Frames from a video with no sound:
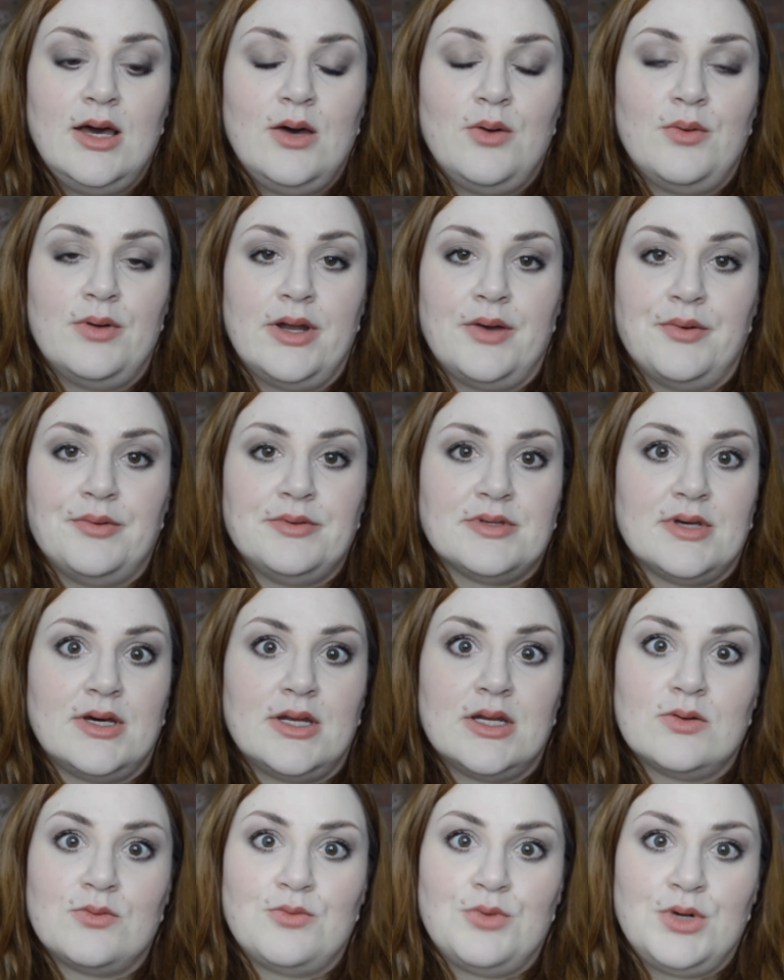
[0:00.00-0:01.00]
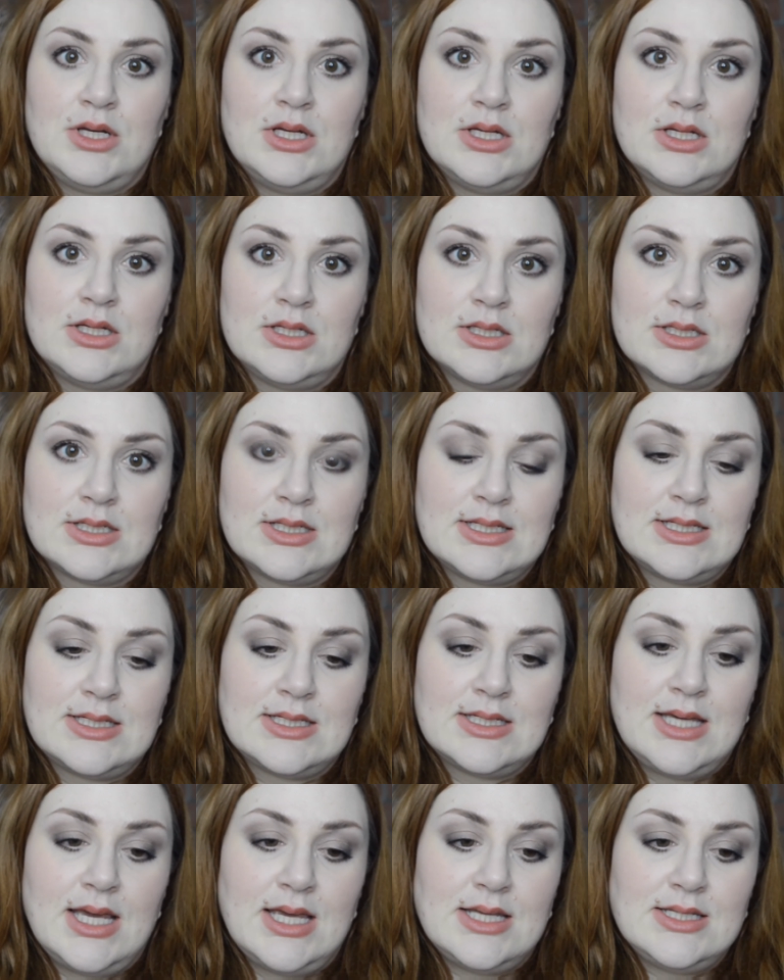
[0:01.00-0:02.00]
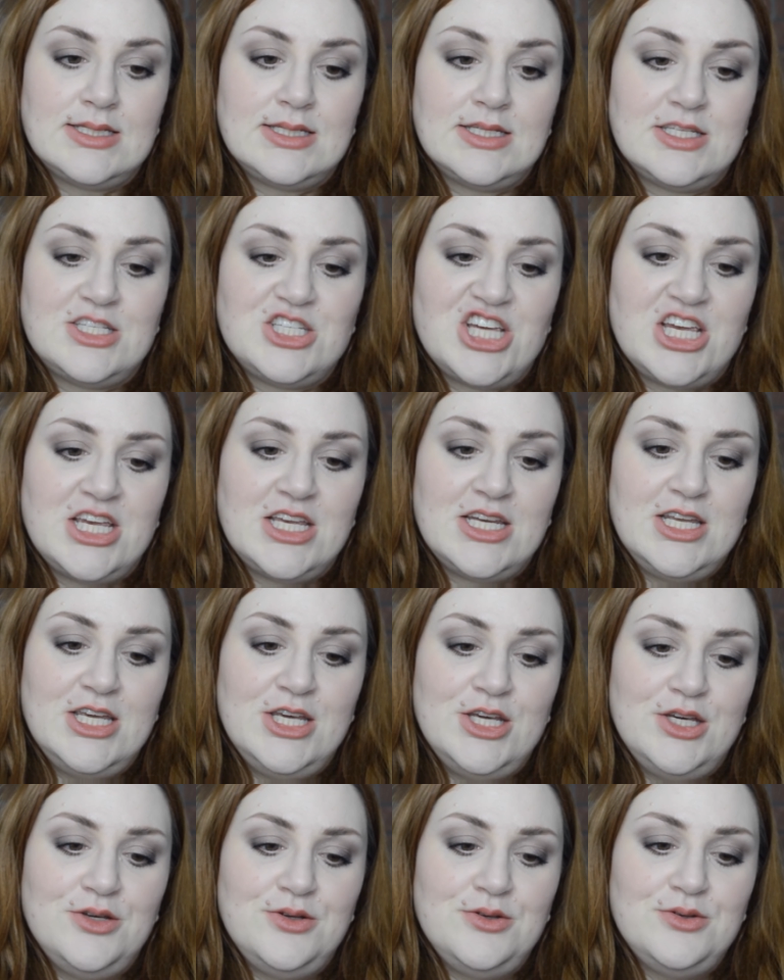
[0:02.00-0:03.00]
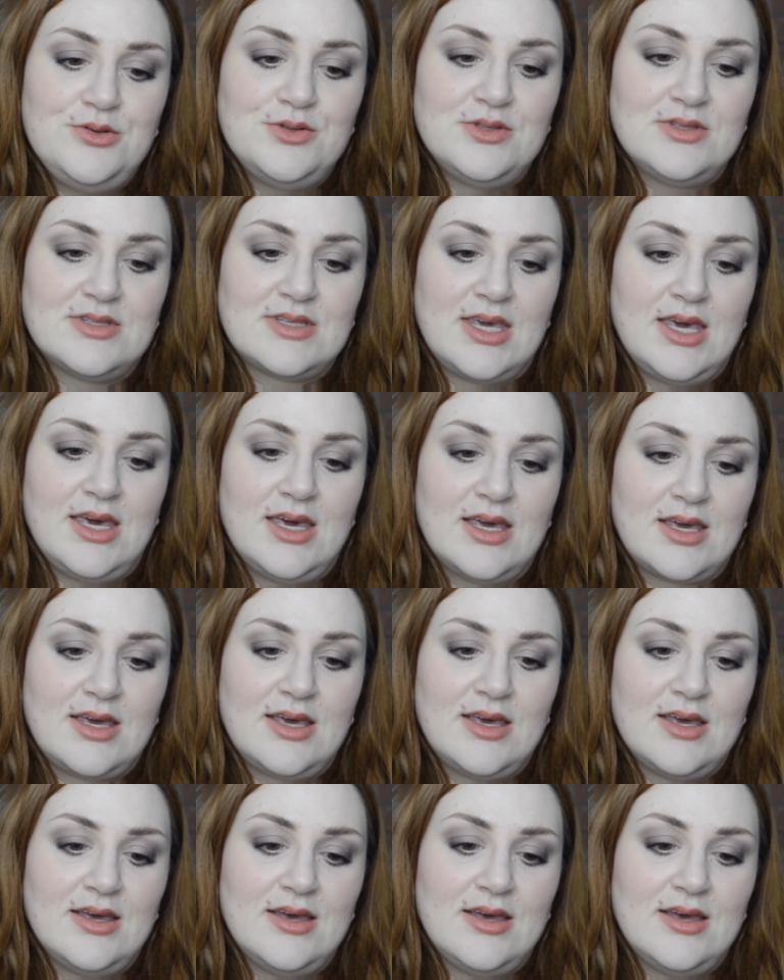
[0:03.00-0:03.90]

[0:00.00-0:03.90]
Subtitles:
when I was on a real Katie Jane Hughes kick,